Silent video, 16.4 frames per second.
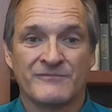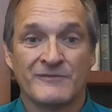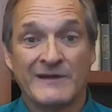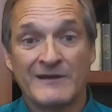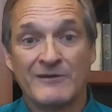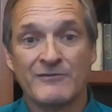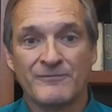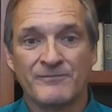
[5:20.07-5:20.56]

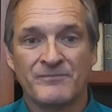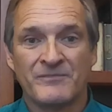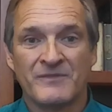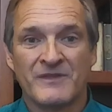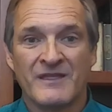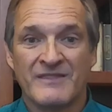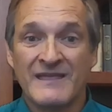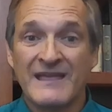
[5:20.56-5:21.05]
Well,
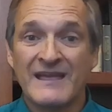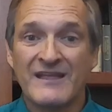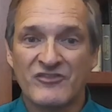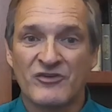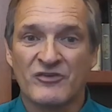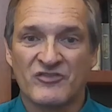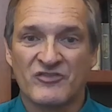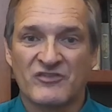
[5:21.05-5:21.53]
the
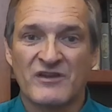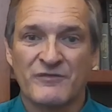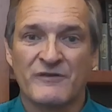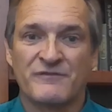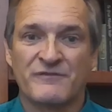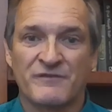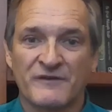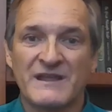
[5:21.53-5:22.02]
answer is
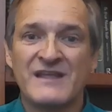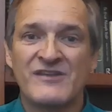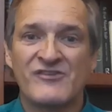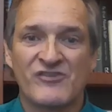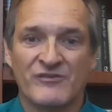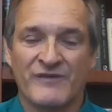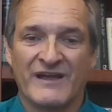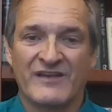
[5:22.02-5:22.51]
different for
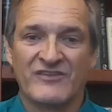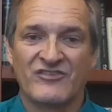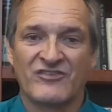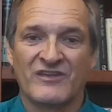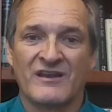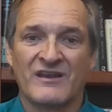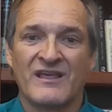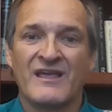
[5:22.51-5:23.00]
each of us,
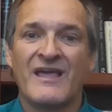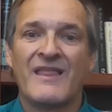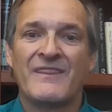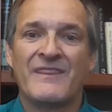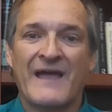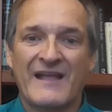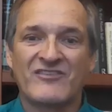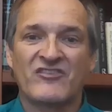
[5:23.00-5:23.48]
and
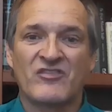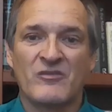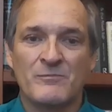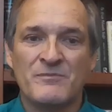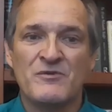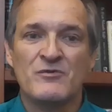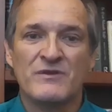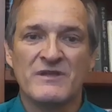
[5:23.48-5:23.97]
that's the
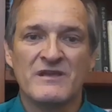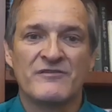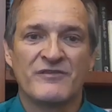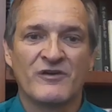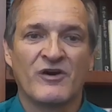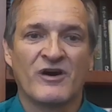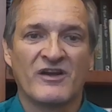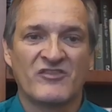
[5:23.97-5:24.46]
beauty
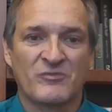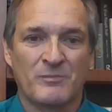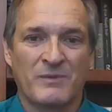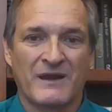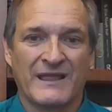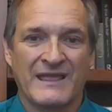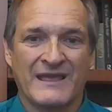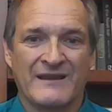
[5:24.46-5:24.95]
of God's
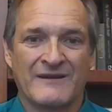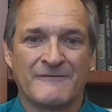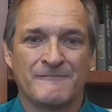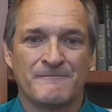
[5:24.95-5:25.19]
plan.